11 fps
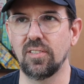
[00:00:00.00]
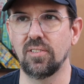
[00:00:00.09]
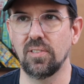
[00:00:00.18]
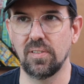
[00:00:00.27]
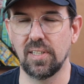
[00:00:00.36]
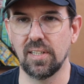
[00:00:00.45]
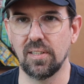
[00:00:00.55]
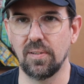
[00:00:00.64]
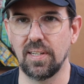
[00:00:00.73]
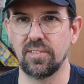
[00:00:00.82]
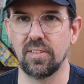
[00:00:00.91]

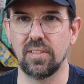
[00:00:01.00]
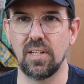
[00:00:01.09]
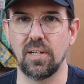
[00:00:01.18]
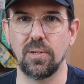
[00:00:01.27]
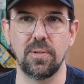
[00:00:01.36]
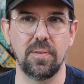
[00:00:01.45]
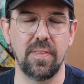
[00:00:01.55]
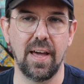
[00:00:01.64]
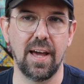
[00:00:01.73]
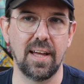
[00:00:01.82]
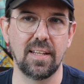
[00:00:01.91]
studio and to know
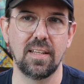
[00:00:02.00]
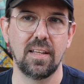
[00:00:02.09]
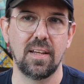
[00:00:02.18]
that